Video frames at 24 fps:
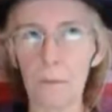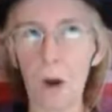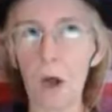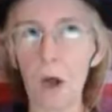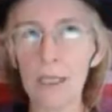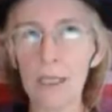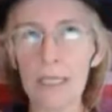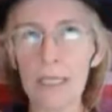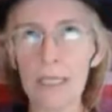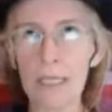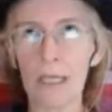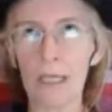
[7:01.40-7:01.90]

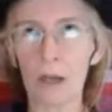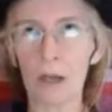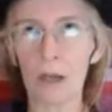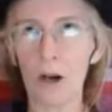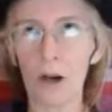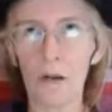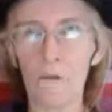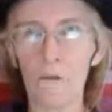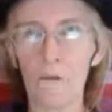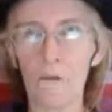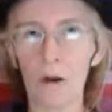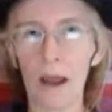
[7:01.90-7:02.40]
pause isn't
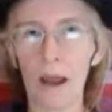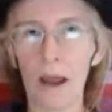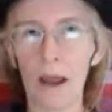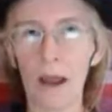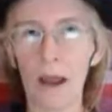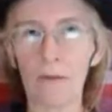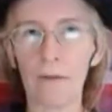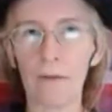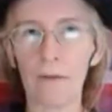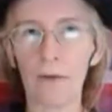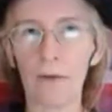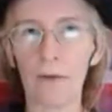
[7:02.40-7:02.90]
gone
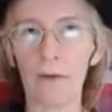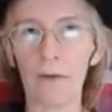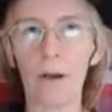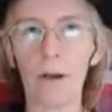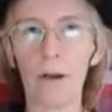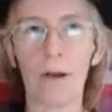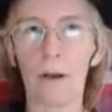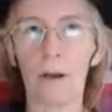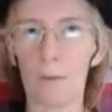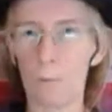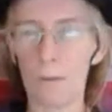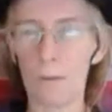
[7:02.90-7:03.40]
forever.
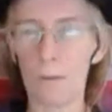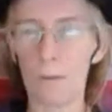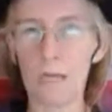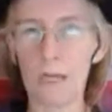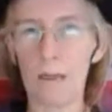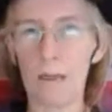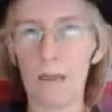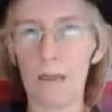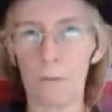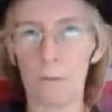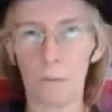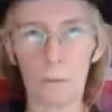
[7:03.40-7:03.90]
We
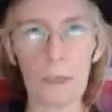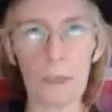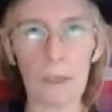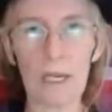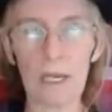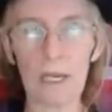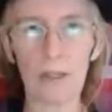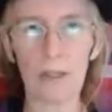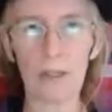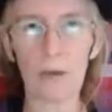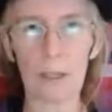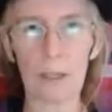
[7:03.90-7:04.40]
can we
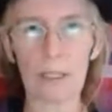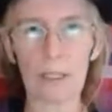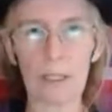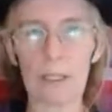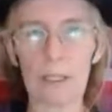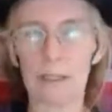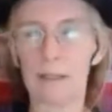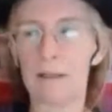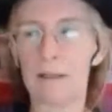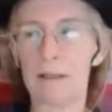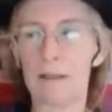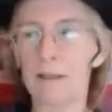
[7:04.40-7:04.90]
can do it.